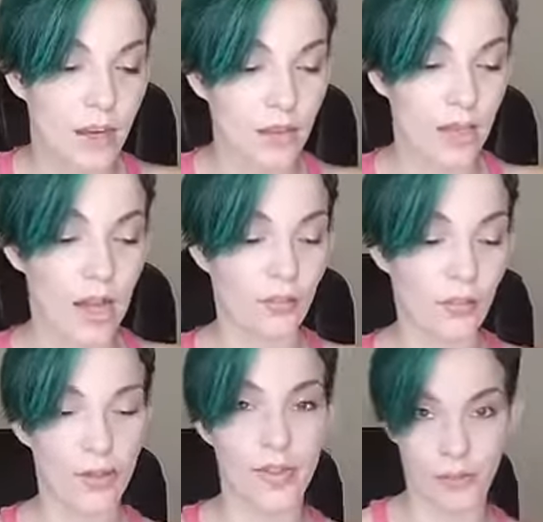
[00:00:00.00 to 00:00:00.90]
a lot of
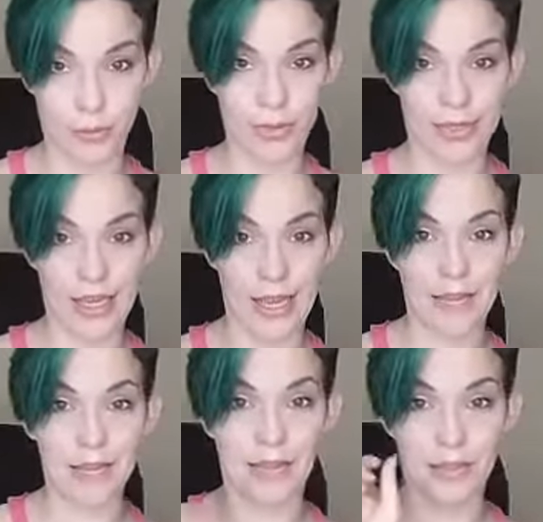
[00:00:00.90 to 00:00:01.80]
what this one's
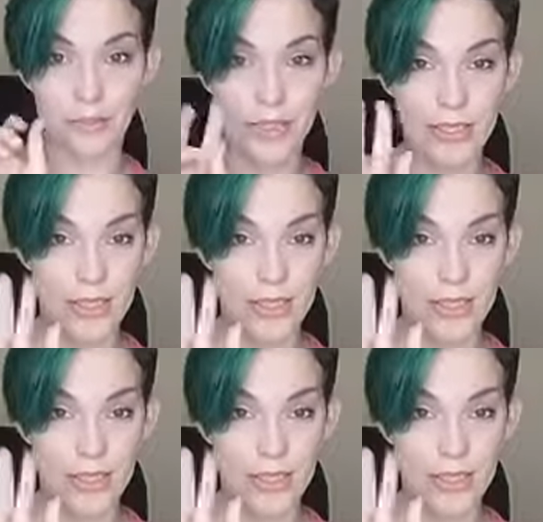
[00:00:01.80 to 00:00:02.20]
saying. But let's read the